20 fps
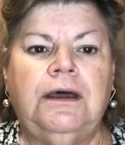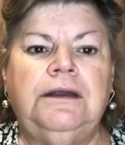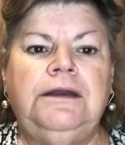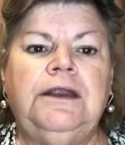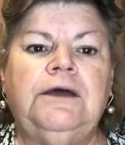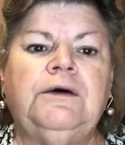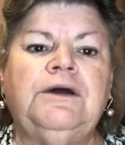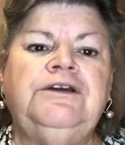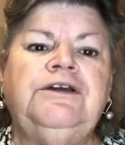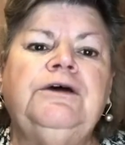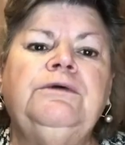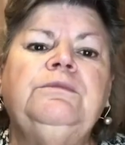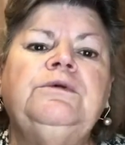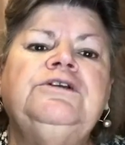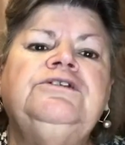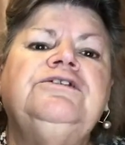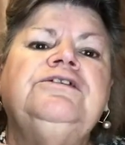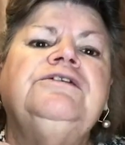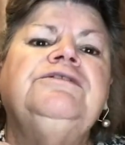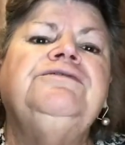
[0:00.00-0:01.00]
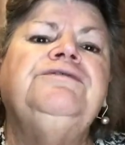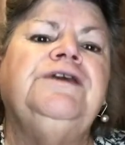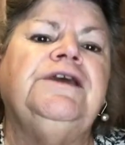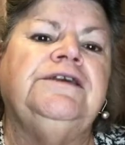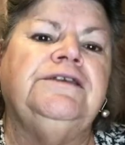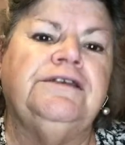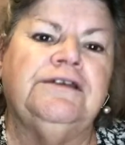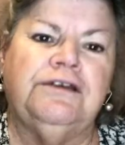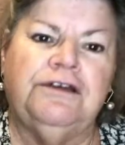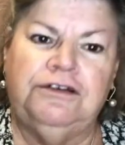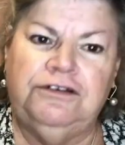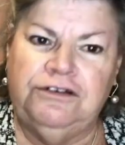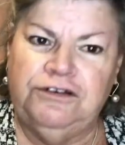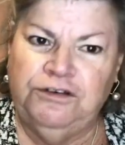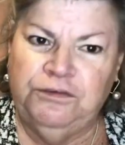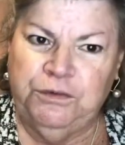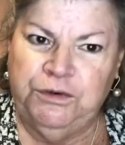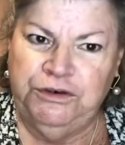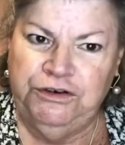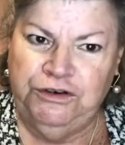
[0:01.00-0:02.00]
now I don't want you to fix it, I
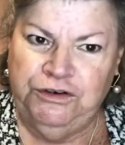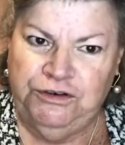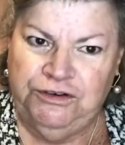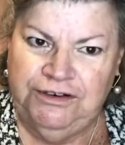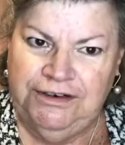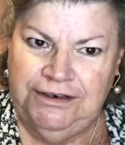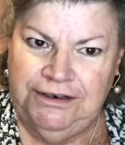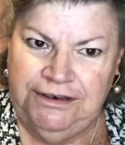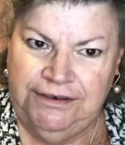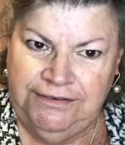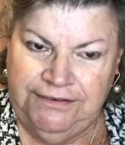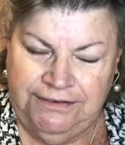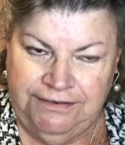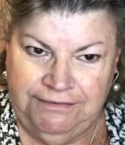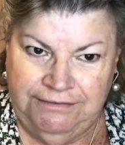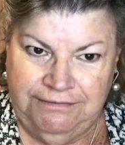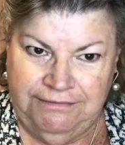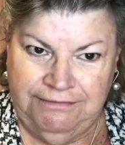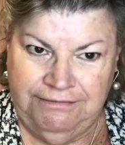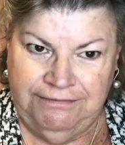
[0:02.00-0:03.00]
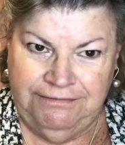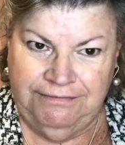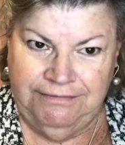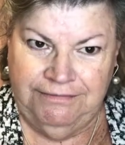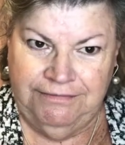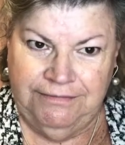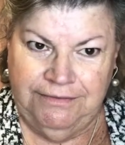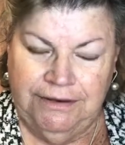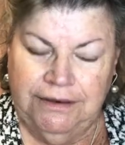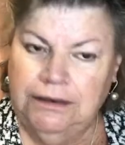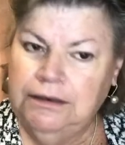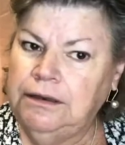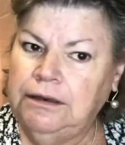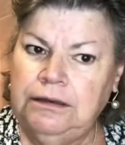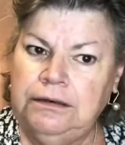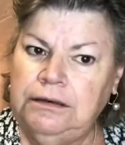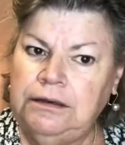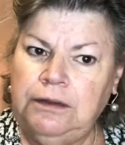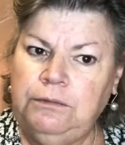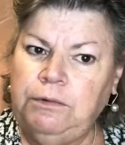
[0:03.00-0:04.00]
just want you to listen.
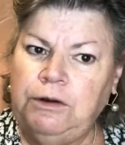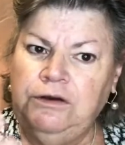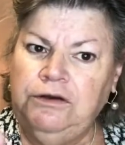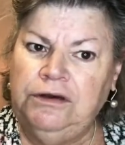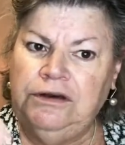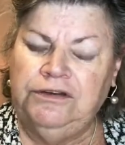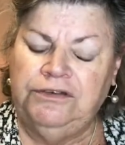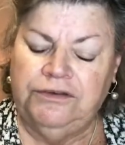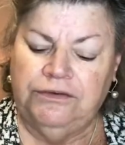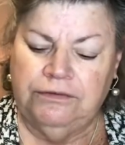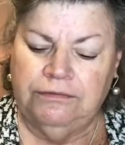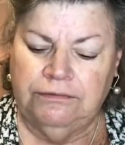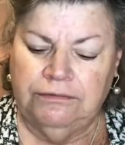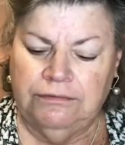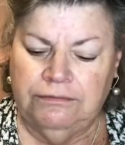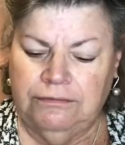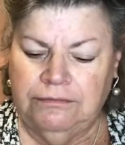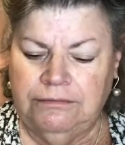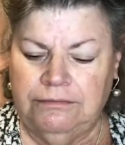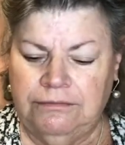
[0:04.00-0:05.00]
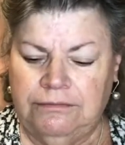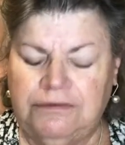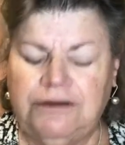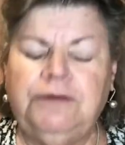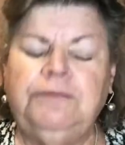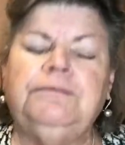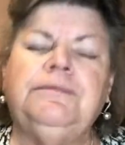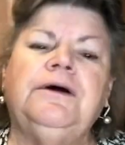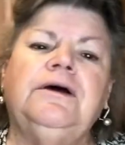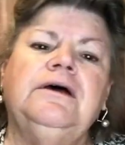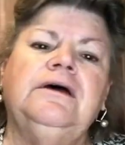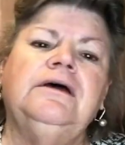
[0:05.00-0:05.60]
They won't listen. They